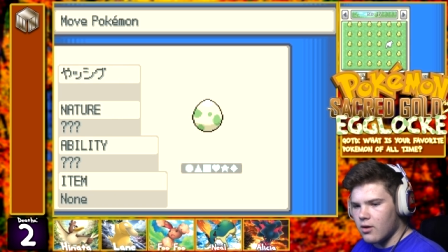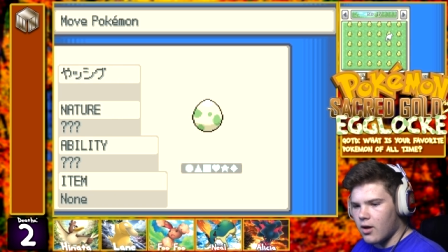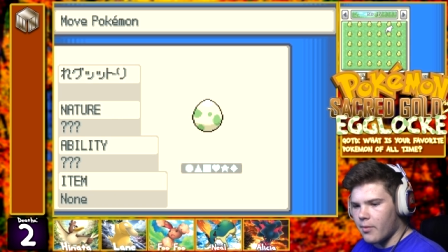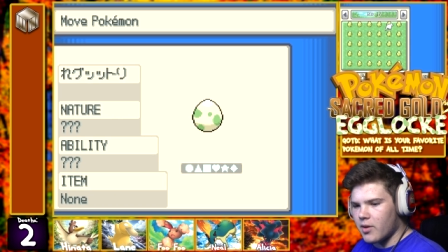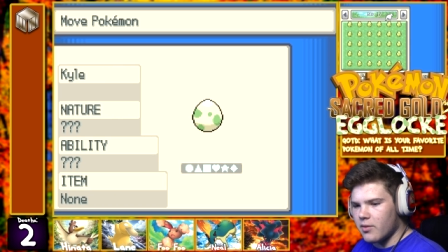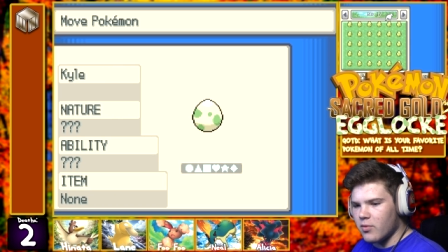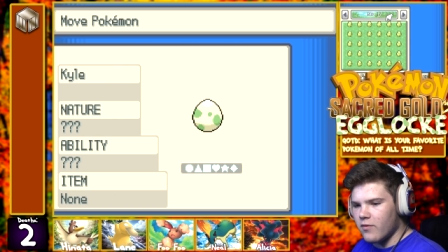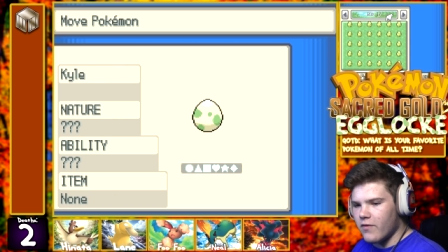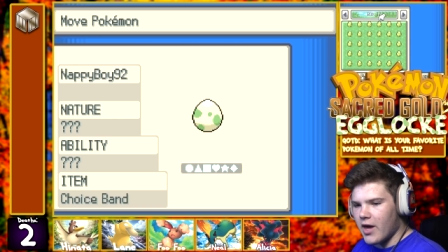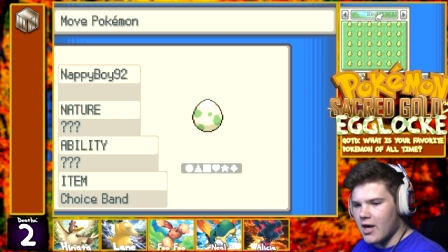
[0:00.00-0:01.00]
I'm gonna
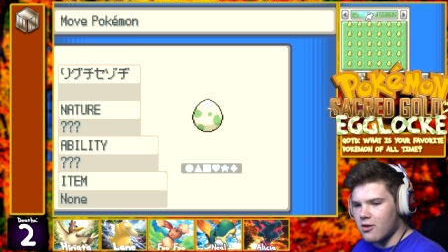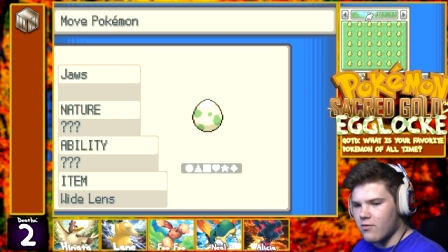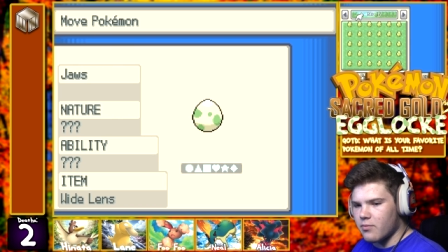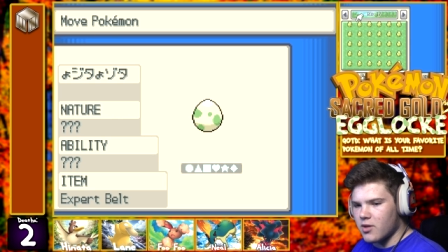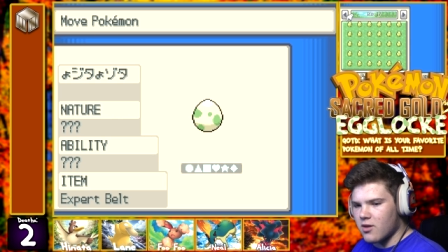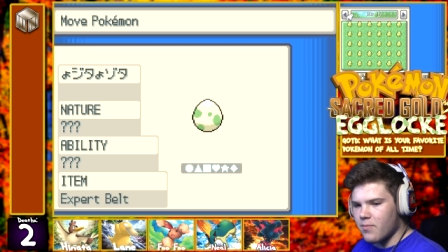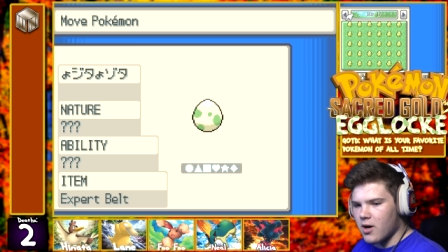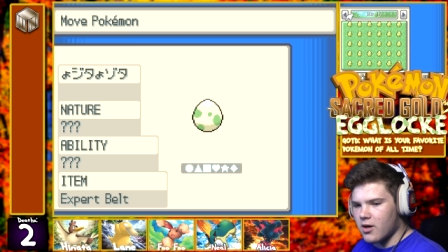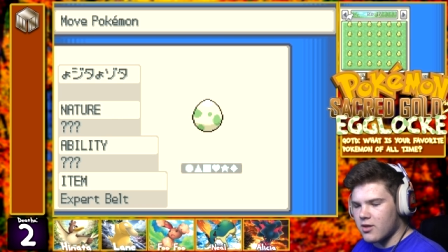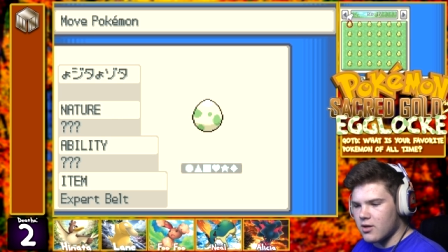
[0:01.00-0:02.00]
move eggs from this
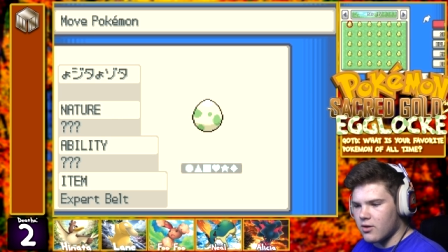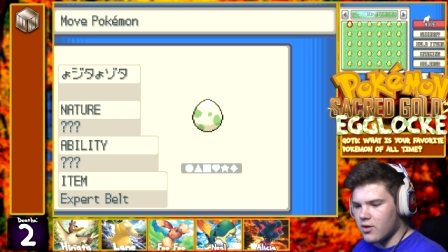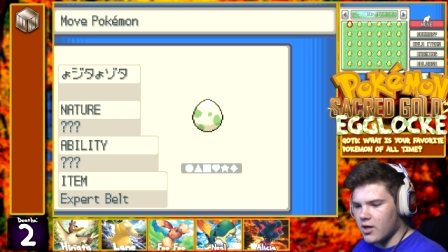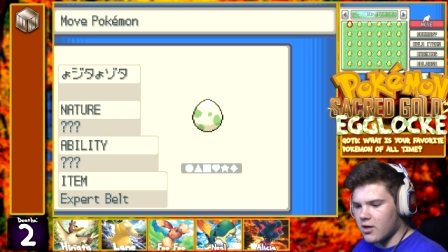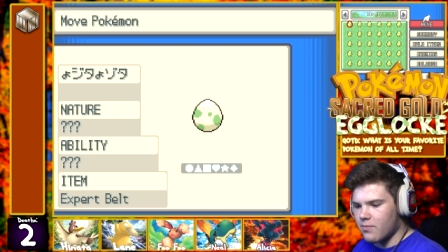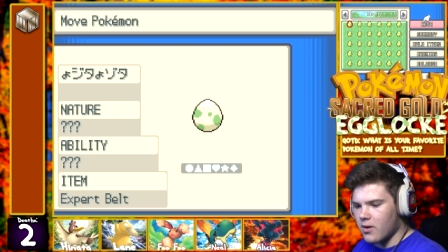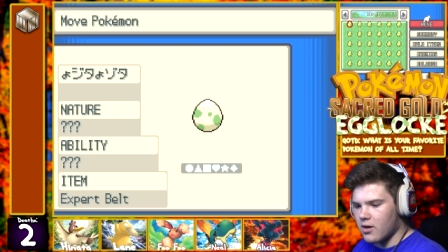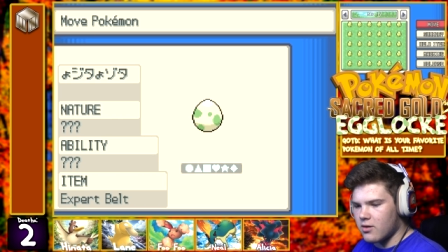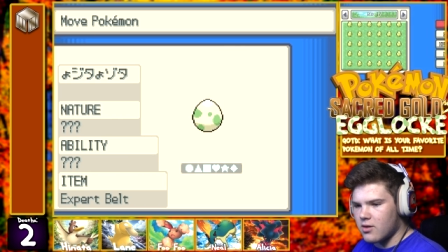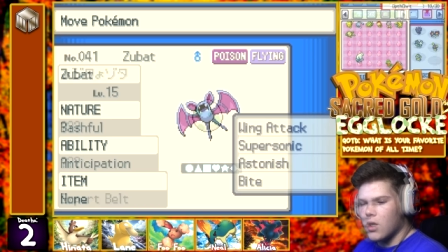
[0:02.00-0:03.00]
box into the next
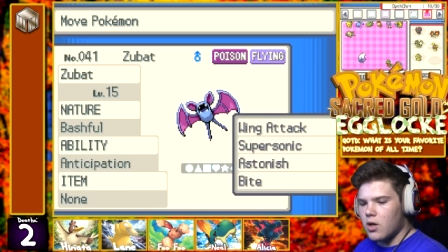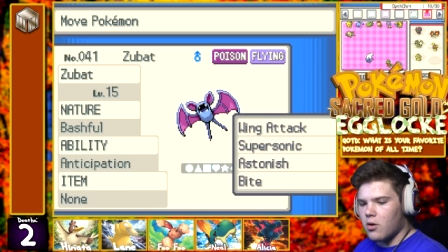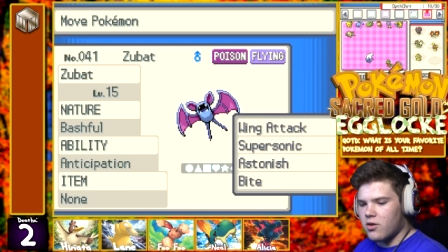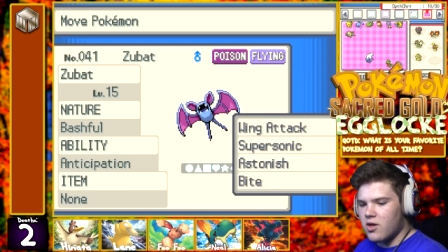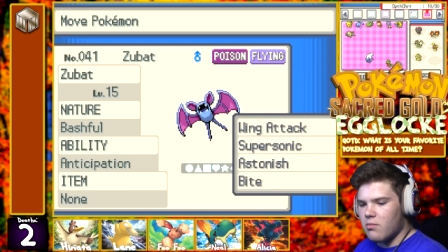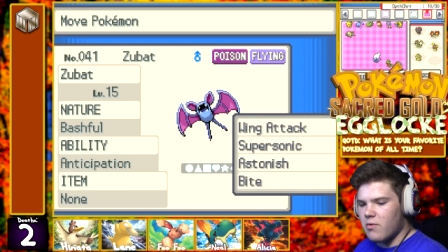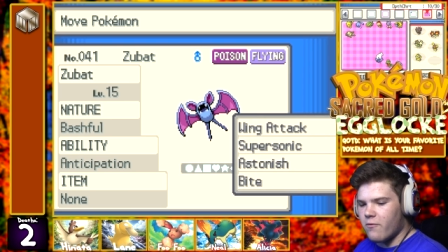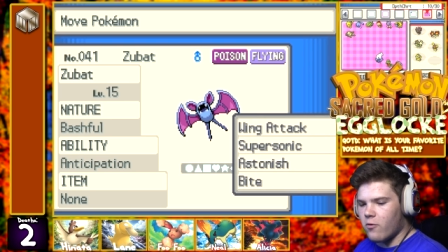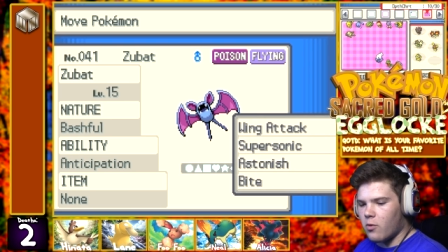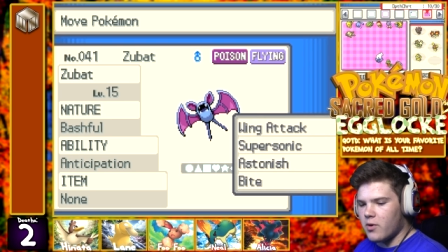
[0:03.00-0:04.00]
box. Now, I think
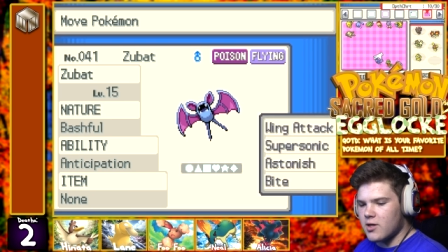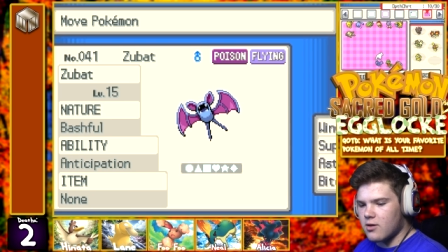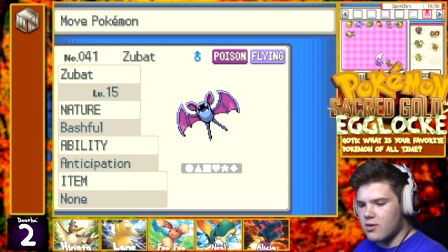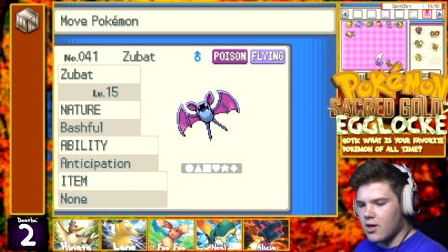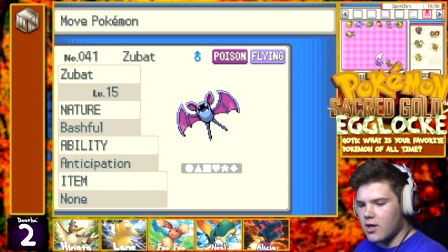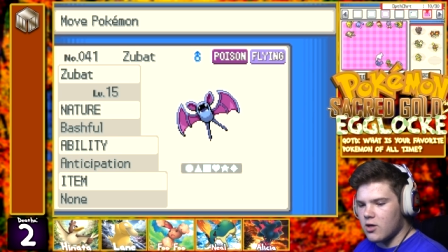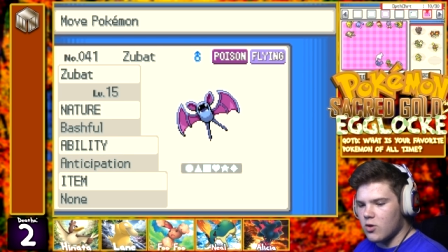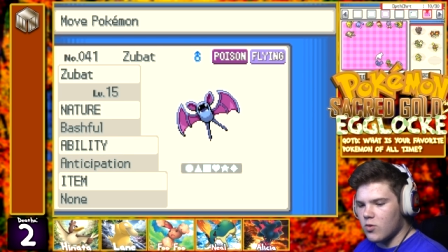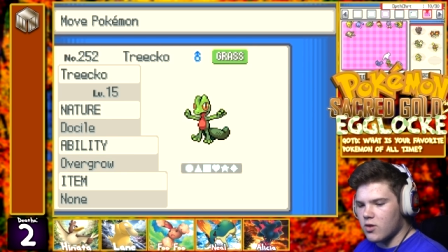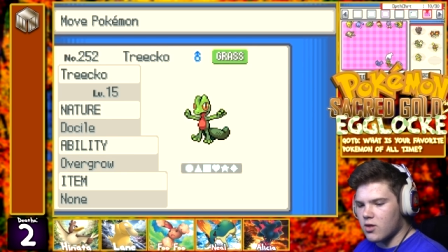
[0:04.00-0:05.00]
before we decide
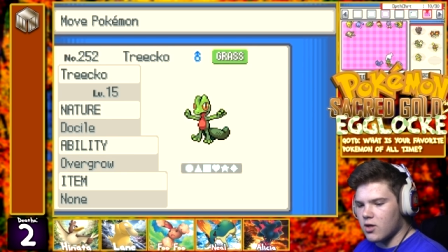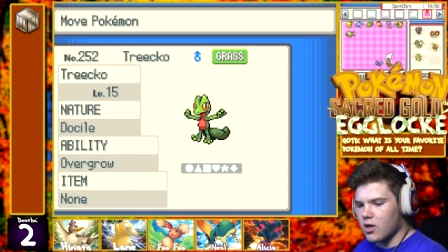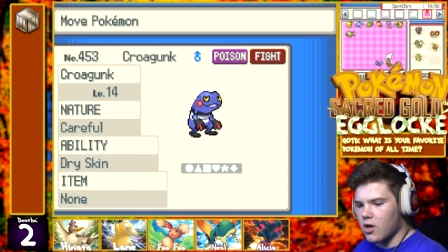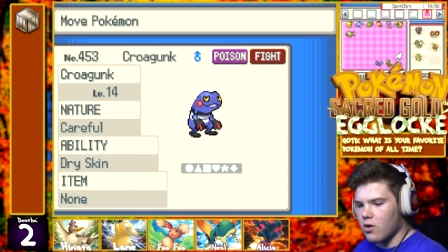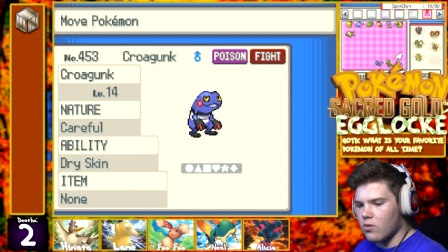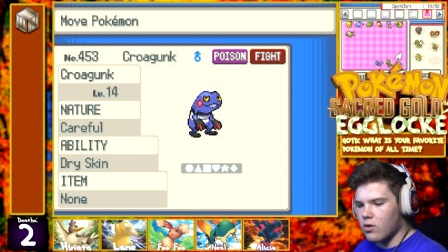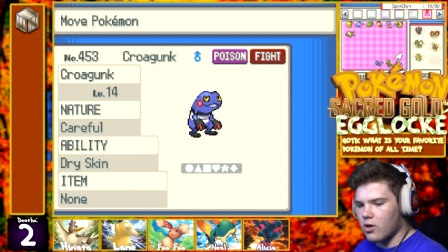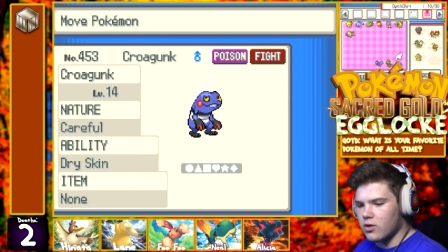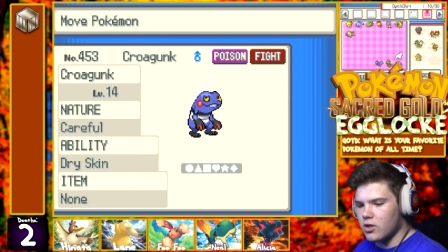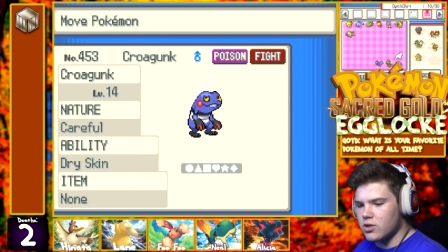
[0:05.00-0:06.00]
who is gonna go
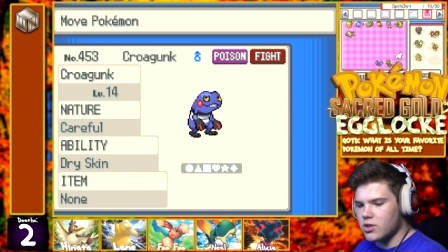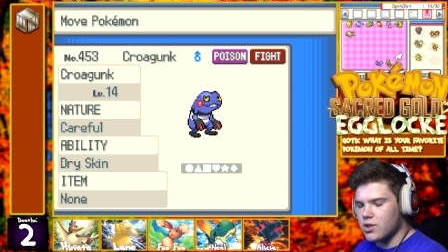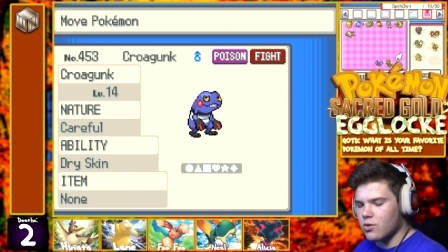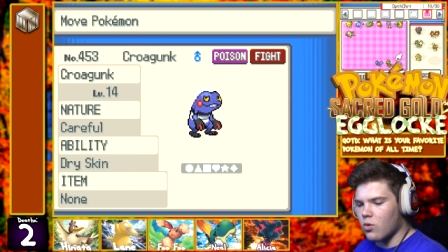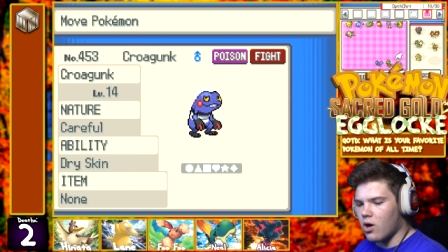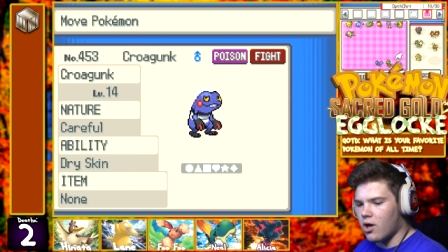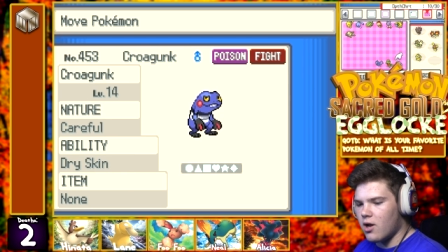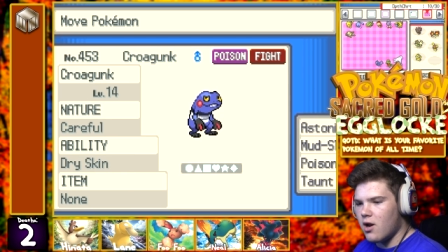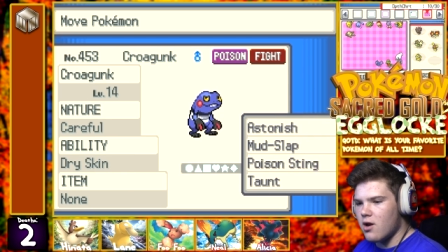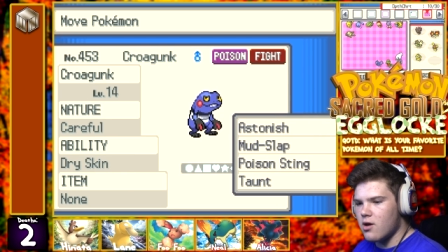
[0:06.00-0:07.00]
on the squad,